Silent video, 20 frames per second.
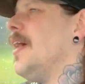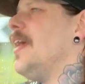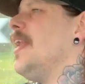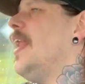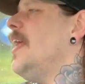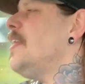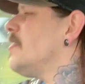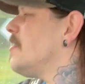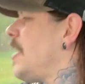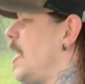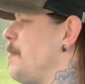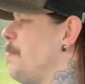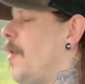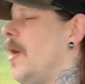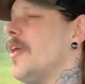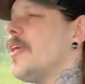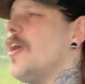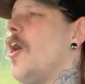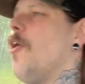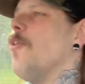let's say,
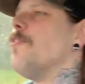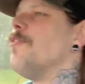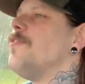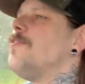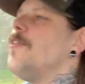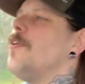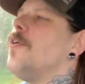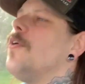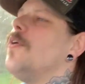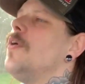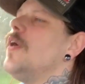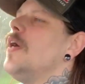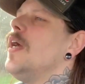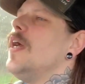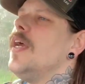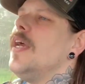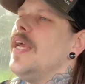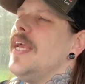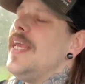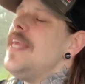my Golf, or
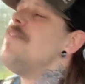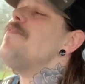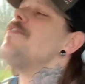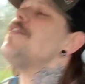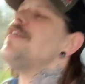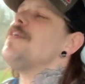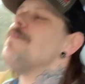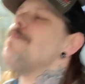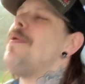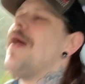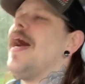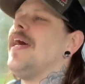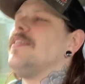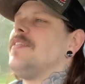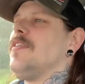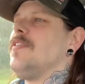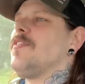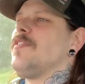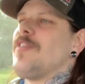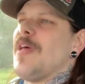even compared
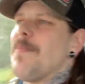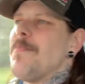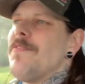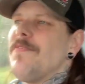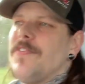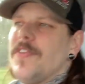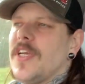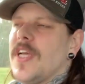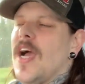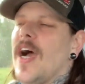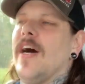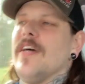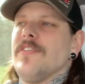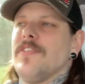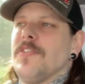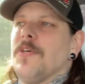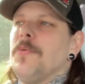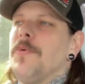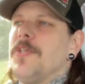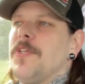to some of the
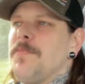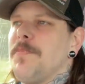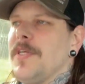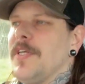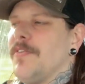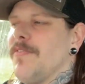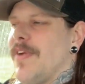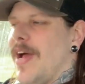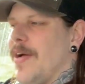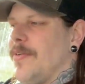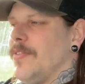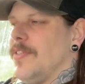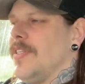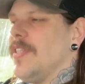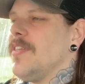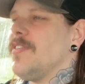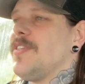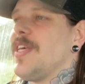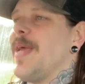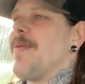cars that would have been around
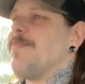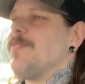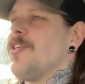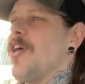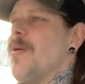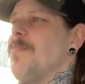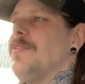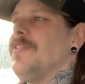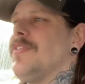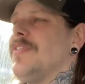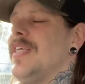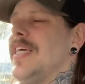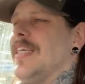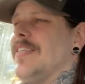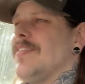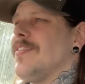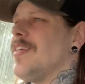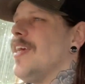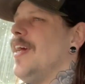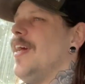at the same time as
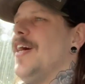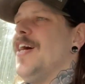this,